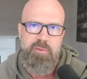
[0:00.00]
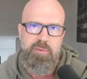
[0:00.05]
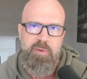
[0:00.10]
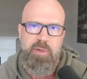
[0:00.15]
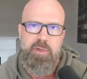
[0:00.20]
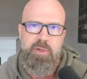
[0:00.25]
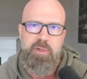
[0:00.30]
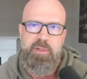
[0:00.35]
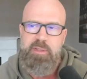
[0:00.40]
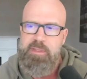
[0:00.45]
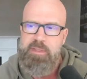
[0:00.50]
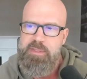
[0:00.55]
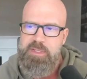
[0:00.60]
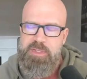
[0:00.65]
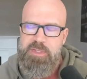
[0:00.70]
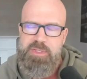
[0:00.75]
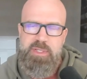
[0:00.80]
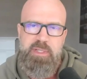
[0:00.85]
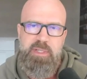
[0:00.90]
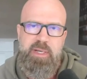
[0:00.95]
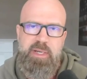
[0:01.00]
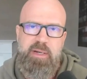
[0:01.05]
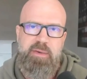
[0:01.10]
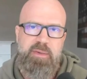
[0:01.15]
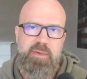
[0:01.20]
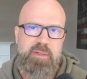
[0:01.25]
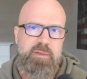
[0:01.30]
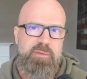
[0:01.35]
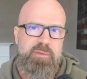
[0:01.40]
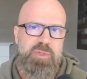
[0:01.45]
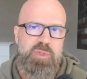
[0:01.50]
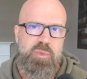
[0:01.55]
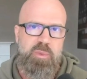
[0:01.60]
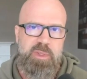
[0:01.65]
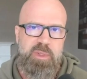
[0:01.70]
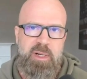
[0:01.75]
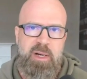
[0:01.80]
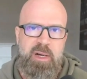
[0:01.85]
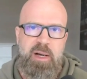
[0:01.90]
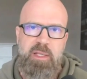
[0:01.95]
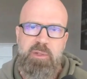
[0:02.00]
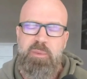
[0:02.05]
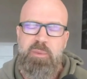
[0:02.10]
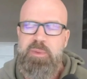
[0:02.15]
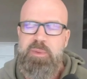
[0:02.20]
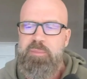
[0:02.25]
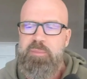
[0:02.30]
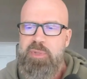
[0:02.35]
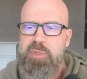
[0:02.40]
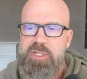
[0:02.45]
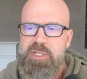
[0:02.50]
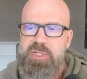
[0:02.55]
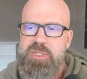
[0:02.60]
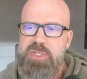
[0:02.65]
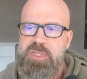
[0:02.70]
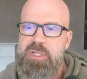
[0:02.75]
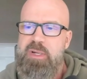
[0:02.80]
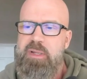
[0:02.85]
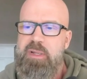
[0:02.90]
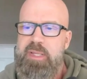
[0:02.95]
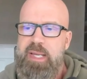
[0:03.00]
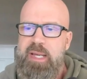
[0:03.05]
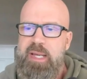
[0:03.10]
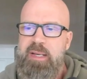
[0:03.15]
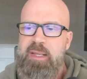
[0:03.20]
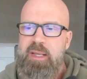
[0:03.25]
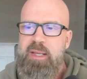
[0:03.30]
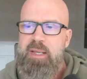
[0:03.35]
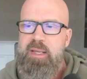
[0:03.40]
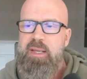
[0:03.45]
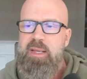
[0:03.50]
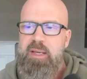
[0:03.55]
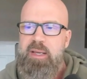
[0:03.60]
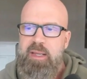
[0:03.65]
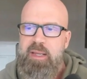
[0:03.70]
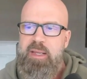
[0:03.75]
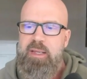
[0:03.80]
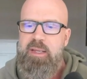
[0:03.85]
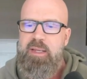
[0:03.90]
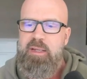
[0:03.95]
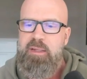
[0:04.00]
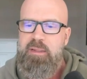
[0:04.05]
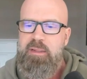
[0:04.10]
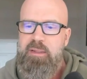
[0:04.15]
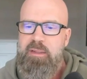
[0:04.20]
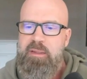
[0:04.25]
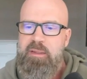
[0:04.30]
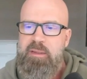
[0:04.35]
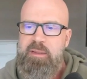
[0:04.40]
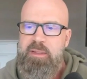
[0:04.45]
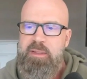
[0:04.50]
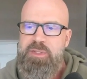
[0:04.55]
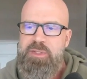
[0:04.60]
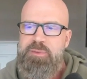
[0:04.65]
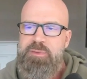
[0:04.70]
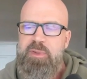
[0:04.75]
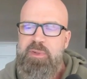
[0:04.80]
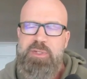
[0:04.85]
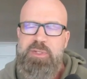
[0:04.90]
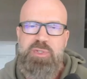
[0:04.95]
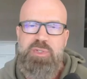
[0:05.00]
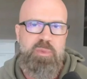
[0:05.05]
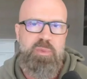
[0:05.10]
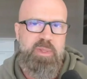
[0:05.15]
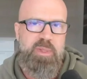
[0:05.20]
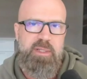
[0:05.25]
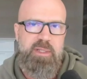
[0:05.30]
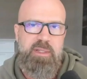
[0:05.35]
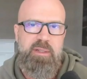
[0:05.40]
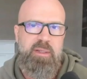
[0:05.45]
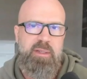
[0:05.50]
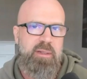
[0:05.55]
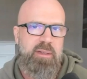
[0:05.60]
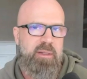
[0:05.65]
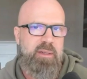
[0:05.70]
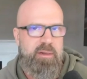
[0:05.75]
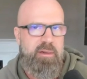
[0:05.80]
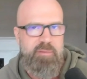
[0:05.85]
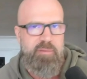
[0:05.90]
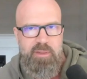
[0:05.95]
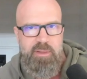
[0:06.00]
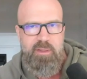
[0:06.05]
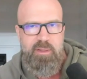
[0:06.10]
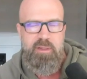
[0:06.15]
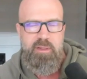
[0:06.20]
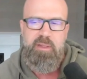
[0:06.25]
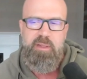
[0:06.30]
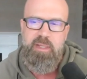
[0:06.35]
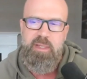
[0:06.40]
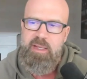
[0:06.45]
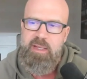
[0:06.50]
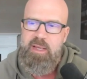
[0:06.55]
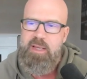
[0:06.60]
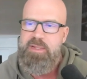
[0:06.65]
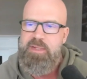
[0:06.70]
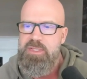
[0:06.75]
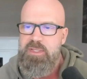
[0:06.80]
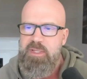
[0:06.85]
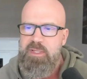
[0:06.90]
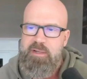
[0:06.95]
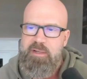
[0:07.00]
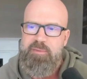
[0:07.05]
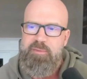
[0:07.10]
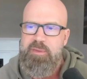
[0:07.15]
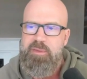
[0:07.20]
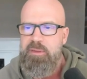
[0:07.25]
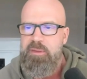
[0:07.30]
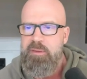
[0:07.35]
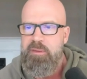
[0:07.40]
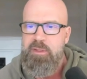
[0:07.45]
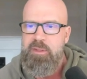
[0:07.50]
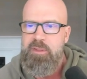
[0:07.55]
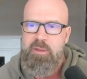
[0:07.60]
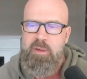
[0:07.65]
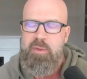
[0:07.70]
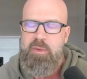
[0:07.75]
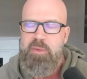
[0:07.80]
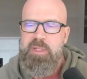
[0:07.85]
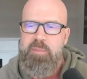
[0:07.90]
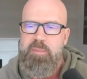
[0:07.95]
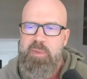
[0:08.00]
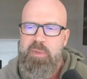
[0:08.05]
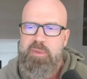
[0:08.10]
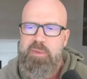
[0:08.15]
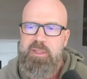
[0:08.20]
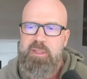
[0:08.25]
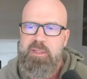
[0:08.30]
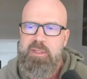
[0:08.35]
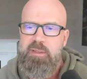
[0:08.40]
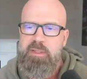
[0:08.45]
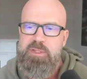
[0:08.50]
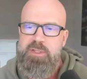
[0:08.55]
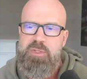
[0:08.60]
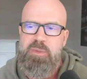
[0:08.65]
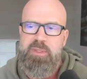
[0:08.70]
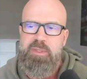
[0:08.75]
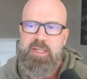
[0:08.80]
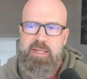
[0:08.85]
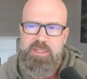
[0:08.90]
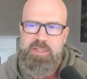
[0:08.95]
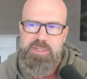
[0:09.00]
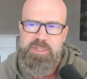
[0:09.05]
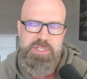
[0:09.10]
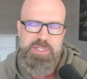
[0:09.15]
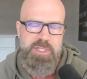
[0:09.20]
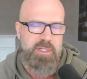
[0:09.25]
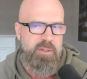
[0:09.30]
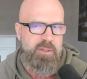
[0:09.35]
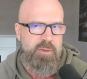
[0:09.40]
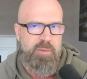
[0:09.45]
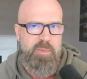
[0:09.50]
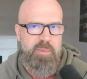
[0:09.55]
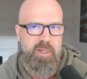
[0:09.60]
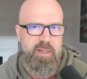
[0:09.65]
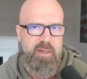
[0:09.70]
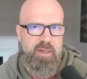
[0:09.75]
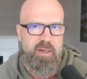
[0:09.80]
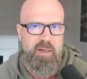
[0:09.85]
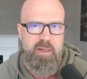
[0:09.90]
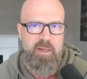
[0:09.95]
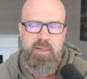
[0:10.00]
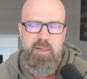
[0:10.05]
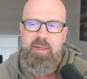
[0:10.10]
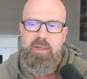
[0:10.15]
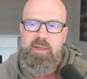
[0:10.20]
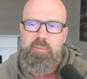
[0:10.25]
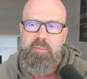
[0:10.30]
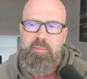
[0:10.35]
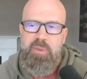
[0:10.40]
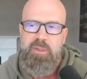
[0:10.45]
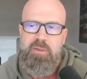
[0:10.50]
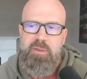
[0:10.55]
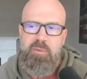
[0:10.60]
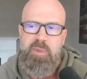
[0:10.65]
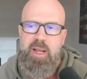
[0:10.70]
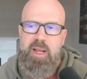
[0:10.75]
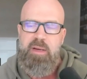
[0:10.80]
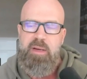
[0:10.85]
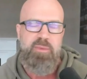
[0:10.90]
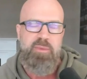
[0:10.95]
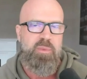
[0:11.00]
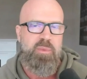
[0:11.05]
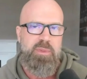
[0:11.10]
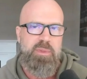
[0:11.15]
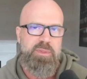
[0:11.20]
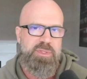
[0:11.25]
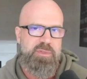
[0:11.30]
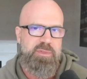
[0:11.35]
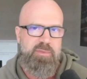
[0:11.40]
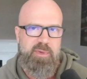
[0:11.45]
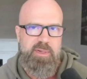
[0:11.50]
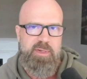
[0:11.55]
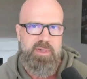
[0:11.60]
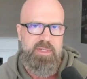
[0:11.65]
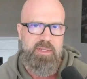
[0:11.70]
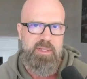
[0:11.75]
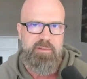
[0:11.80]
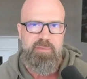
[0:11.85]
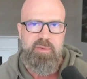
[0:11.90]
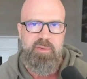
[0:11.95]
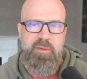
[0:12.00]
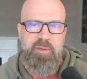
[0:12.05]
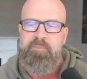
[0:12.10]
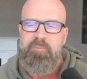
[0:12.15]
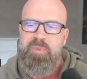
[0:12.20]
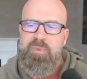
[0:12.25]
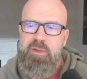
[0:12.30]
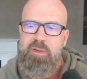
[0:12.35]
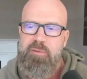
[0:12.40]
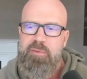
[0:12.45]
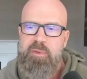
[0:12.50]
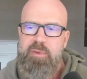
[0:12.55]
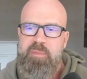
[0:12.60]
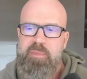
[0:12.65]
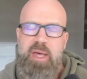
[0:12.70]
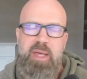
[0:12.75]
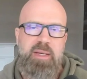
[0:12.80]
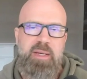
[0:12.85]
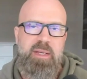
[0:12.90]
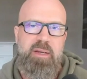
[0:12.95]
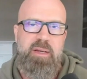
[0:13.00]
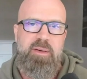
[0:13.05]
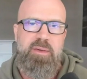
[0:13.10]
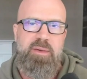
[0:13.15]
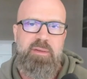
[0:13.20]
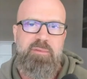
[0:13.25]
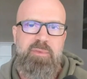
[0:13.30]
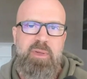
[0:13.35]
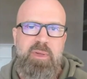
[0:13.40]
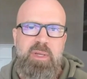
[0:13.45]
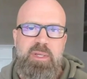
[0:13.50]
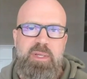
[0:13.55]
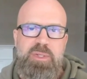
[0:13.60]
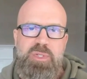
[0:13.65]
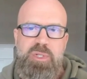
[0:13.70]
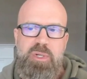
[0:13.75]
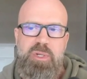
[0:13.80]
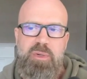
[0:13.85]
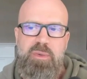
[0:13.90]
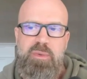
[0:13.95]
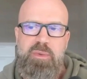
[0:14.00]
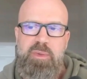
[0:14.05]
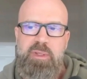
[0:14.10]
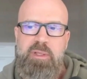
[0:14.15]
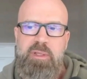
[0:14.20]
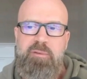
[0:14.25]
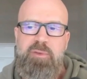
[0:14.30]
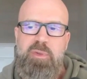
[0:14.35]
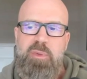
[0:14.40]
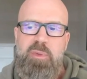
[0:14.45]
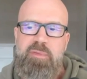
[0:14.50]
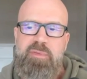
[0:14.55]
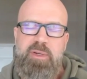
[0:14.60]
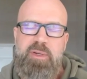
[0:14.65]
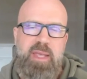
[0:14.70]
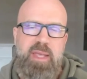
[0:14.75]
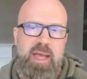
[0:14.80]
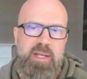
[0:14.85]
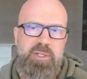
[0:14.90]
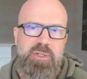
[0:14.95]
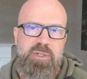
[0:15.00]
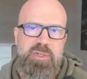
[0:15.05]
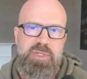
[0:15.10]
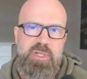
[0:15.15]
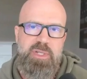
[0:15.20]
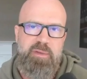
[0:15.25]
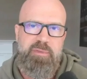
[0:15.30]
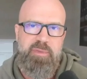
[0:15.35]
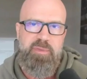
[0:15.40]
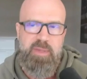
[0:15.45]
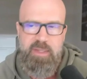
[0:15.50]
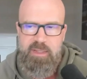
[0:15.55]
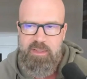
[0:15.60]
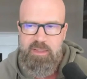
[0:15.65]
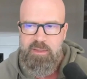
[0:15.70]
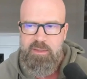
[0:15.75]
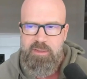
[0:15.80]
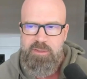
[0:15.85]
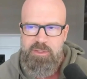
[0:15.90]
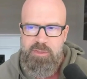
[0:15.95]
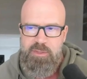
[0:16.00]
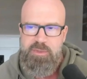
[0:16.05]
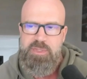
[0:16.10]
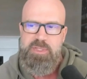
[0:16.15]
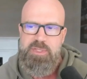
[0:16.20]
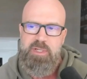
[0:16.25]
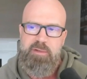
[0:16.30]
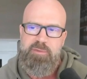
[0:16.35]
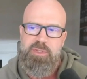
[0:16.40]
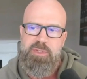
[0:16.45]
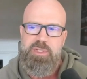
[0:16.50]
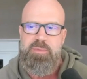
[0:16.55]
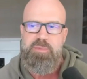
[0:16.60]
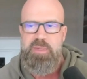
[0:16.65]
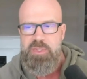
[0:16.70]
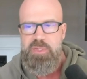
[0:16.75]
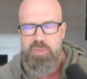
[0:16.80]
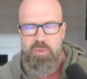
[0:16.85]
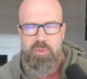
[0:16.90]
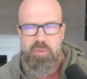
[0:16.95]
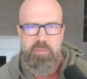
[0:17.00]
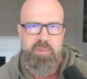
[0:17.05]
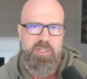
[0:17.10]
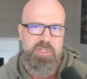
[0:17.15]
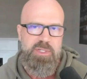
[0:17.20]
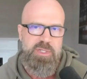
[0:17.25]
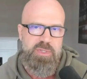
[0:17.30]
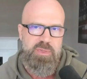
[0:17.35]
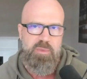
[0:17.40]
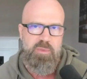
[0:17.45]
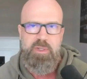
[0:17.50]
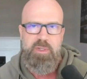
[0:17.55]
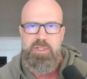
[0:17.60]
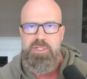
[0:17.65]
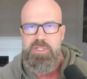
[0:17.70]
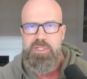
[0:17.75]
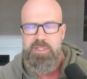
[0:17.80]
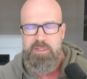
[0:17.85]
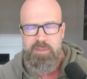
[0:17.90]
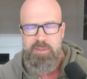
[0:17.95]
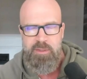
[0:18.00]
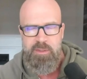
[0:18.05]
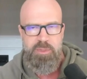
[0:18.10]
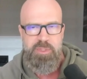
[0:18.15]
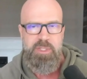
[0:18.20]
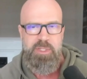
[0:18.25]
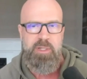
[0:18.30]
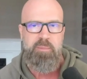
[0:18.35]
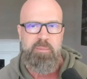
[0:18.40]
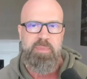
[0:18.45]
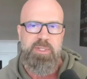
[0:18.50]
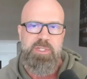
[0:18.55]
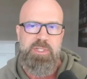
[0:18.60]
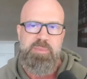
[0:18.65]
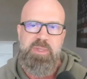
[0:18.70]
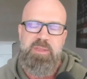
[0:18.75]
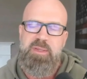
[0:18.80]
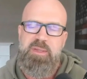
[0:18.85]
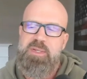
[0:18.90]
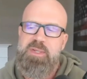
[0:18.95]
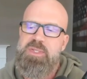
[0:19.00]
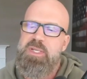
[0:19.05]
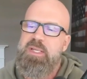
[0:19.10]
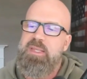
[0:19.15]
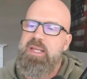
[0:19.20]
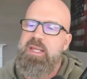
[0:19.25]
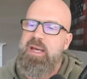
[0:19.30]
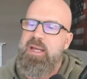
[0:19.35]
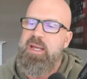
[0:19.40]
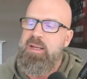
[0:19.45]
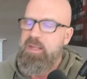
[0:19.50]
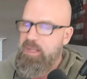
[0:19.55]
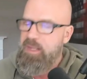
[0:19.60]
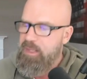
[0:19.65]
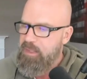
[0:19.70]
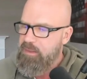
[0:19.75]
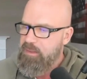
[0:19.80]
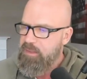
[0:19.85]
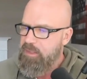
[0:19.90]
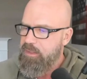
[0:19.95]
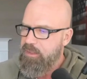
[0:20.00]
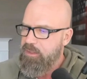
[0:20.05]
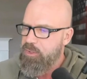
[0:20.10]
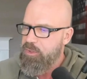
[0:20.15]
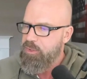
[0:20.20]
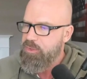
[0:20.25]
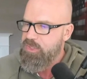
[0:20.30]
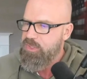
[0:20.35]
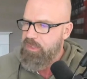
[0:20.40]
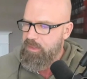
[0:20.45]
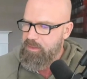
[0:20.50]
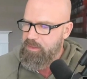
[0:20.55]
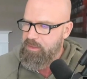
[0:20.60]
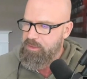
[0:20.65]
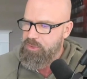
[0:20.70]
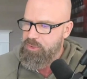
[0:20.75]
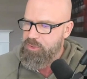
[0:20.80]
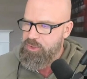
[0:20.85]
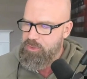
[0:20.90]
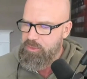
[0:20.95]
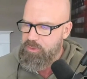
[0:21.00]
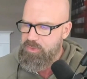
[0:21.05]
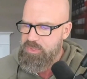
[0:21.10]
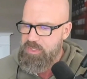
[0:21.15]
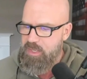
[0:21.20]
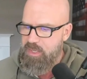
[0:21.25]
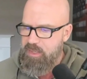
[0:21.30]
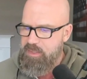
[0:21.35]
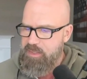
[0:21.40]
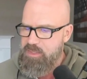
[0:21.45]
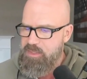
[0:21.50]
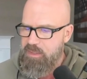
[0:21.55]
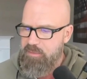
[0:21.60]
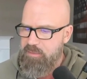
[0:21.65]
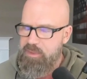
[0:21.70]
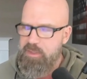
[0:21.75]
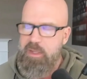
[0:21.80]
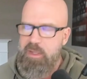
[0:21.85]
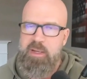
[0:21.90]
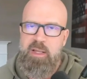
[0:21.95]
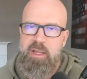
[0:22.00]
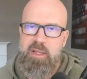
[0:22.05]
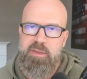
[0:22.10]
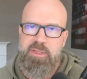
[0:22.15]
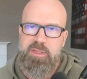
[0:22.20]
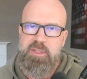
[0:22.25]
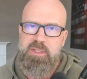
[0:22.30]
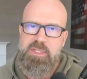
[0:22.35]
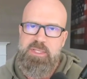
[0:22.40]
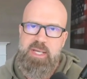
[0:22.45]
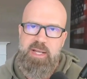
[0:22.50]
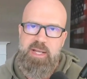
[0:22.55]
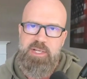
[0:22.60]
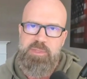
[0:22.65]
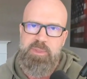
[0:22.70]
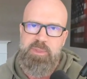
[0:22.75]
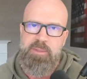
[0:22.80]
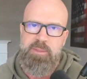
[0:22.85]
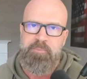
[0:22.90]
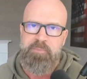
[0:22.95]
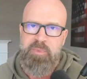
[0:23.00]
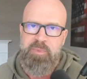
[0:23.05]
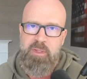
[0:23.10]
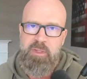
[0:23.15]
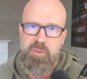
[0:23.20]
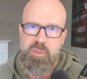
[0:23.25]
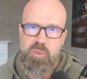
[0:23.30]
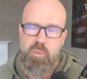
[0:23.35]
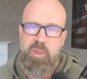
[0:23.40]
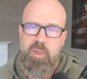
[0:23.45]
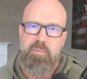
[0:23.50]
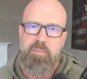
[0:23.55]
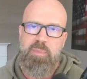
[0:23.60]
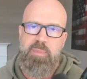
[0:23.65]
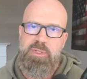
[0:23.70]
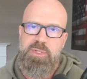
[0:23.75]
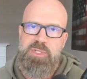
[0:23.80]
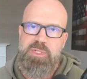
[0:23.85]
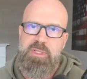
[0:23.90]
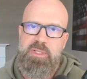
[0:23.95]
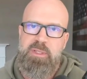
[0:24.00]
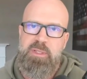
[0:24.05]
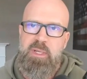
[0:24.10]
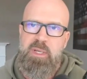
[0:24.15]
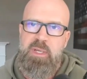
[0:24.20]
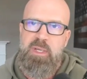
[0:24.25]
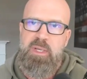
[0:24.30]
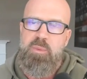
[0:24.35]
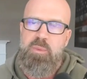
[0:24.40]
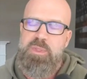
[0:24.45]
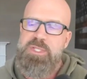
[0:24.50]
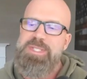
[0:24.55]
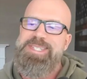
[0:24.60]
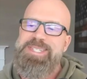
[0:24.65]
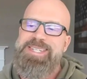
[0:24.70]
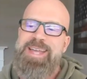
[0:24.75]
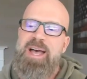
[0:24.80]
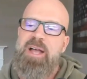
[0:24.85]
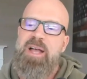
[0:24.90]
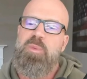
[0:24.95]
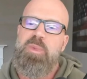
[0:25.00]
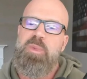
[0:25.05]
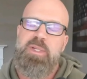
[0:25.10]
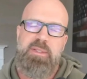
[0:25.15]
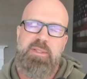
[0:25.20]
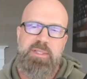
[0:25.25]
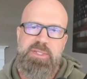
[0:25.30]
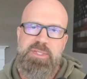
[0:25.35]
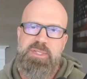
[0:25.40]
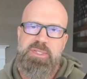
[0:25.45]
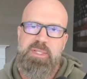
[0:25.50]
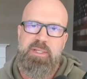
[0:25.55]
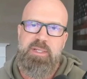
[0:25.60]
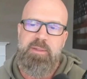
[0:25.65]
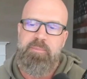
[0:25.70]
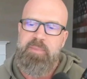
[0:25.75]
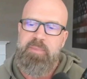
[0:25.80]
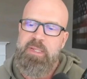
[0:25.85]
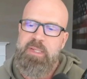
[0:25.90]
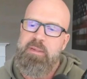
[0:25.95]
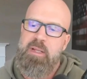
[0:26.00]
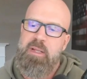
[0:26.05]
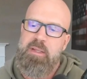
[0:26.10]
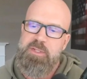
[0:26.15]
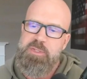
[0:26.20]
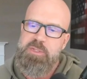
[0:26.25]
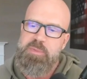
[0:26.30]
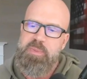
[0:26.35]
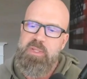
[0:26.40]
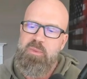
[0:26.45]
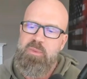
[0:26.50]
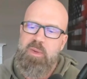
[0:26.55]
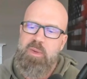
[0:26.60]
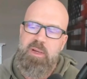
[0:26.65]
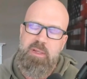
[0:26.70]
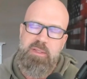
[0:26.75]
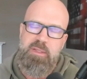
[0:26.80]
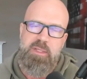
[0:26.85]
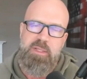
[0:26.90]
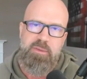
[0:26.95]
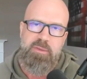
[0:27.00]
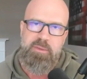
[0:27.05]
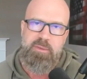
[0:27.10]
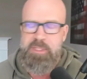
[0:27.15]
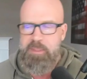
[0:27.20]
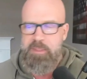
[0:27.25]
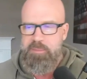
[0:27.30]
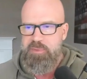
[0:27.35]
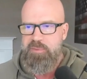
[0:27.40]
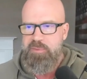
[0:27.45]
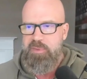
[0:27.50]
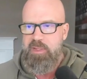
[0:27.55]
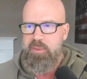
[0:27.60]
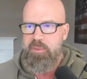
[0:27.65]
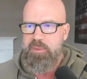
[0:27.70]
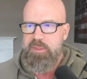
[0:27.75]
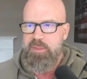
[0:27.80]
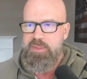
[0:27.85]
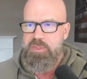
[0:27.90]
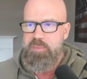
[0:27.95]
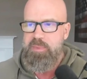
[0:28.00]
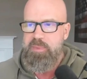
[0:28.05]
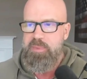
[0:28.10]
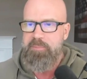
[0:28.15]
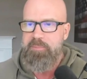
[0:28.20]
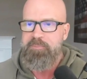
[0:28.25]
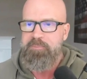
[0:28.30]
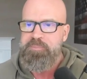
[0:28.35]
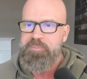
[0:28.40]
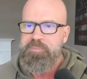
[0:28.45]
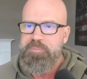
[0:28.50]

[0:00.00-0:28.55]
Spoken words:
you've heard in Disney narratives and what Hollywood preaches and all that. And it's very sweet and loving and all that kind of stuff. And, hokey pokey and let's hold hands and sing kumbaya. But the reality of the world is very different from that narrative. So if you ever catch yourself thinking to yourself, she's my soulmate, she's the one, she completes me, things like that, then you're starting to show signs of an unhealthy attachment to one person, which is not realistic. And I'll explain why in the other tips following this, but